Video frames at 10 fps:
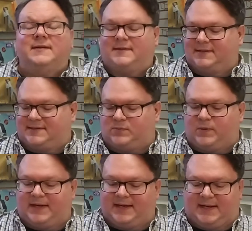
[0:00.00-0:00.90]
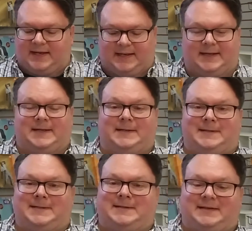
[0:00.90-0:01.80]
this week.
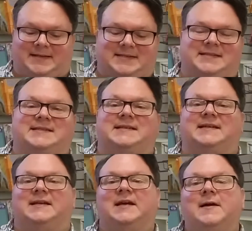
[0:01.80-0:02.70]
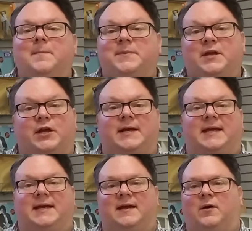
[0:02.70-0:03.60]
Uh, let's see. Gonna
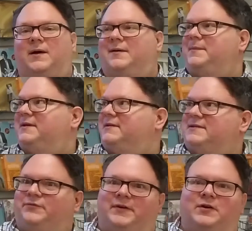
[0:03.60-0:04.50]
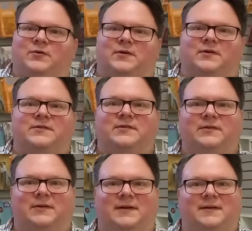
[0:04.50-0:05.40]
kick. Oh, I'm in a different corner
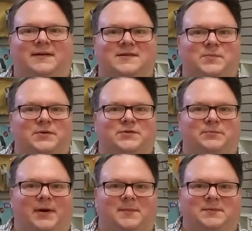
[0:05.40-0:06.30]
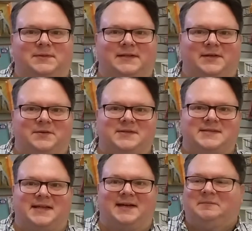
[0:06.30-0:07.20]
too. I suppose you probably
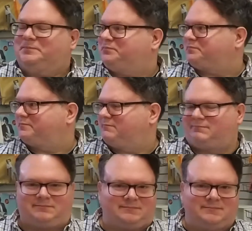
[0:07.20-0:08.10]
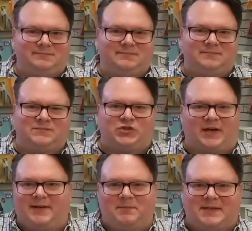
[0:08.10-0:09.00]
noticed that try
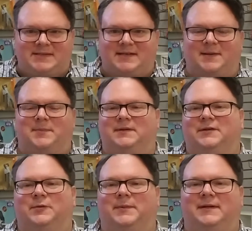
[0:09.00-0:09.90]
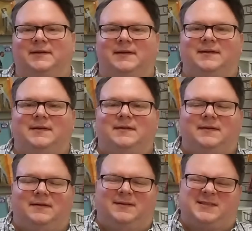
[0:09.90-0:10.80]
and mix it up a little bit.
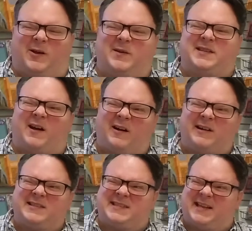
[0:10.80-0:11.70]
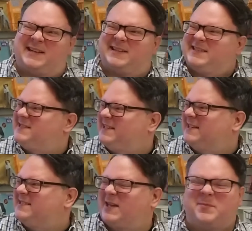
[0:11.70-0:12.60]
It's always hard setting these
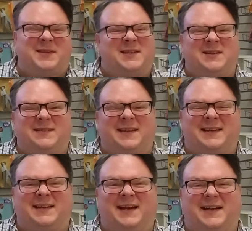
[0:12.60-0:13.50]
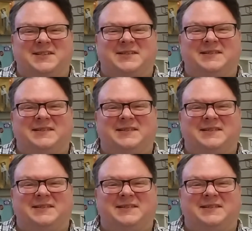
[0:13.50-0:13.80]
things up and then you think, gosh,